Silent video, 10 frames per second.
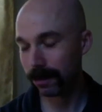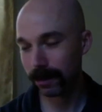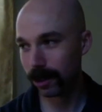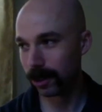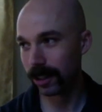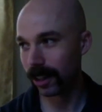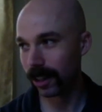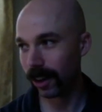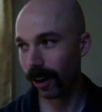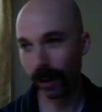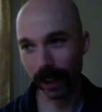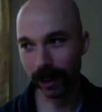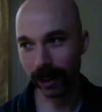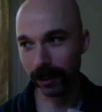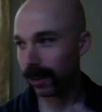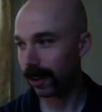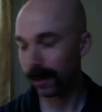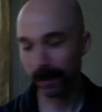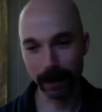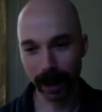just an all-out
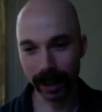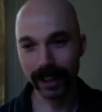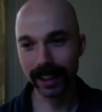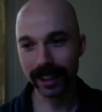make,